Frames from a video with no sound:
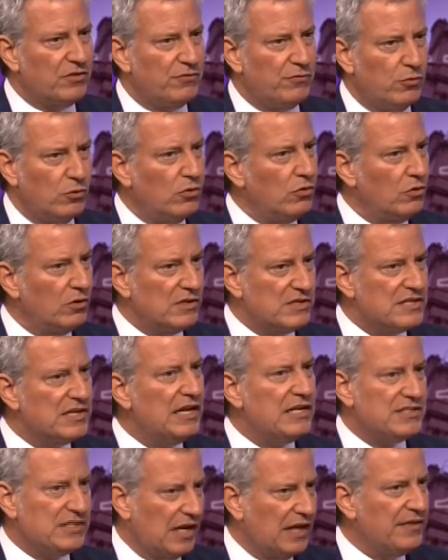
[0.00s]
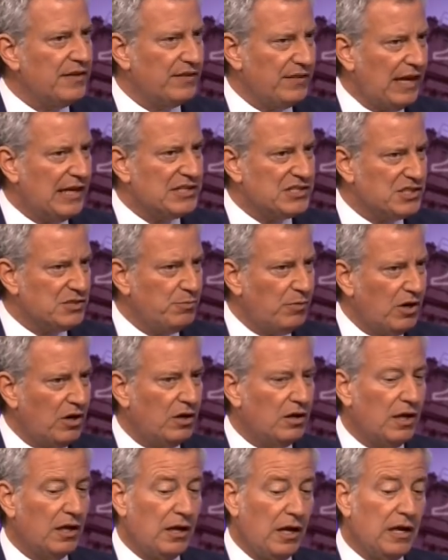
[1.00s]
4 early states, I think that's
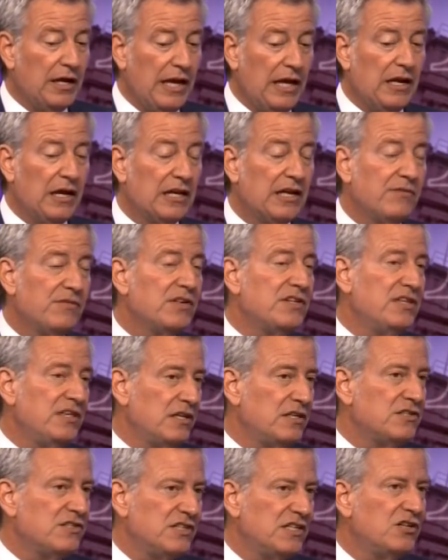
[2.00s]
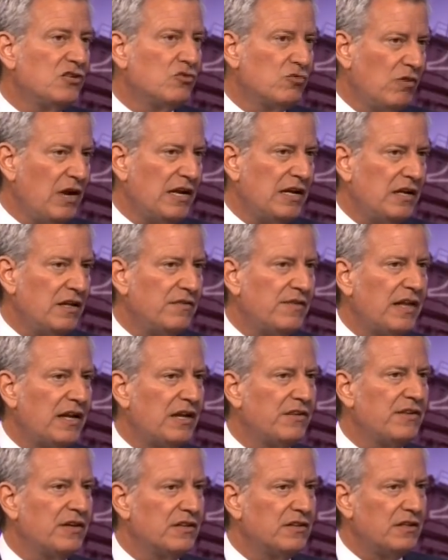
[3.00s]
smart. And again, I give the DNC credit that I
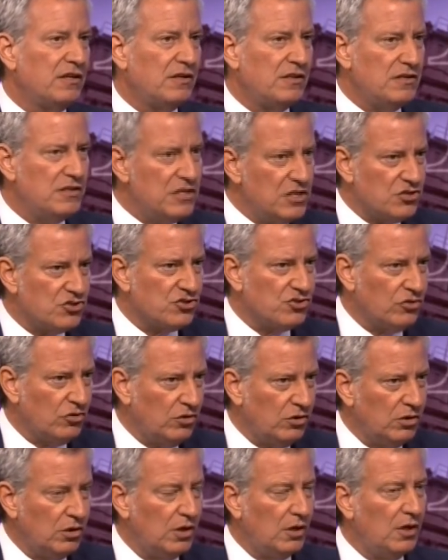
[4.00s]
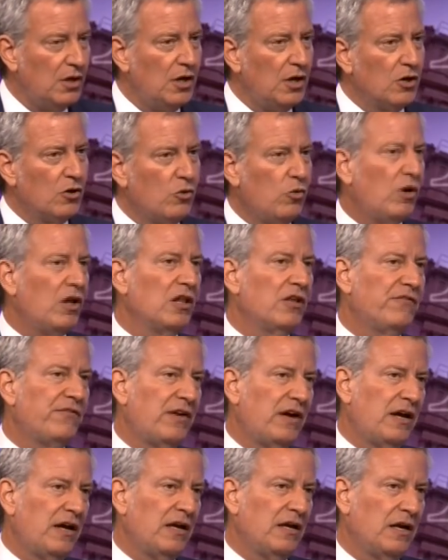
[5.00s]
think the initial
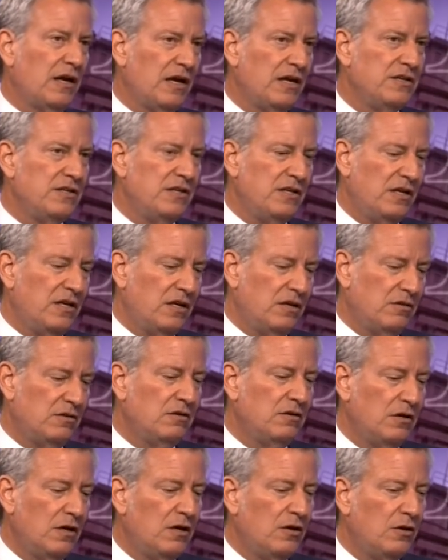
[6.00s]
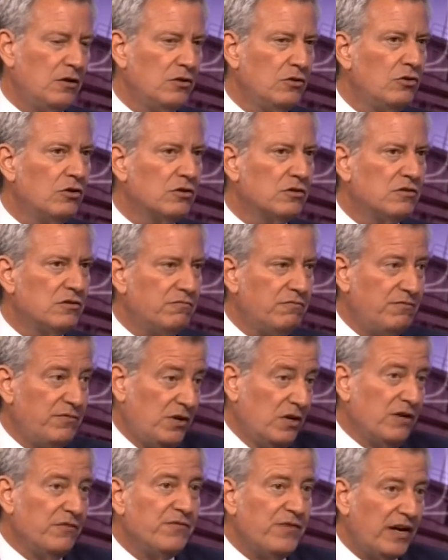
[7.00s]
qualifying idea looked
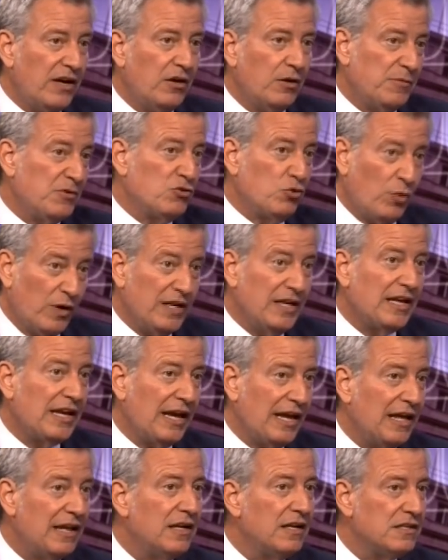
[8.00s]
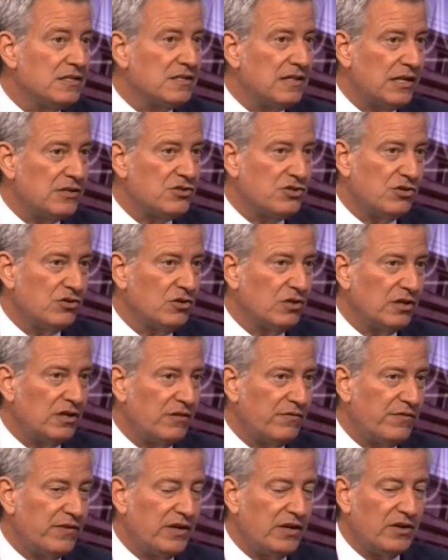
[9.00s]
very fair. I mean, 20 candidates, that's certainly a
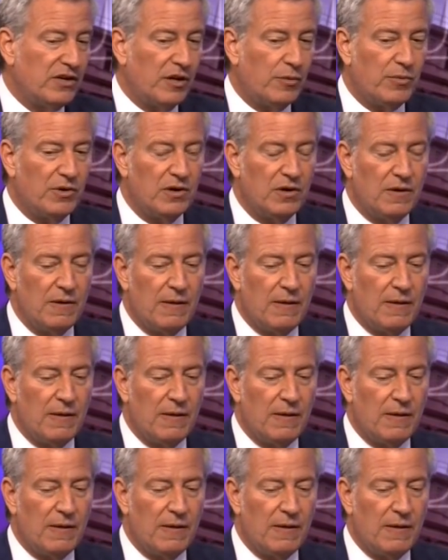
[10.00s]
fair number.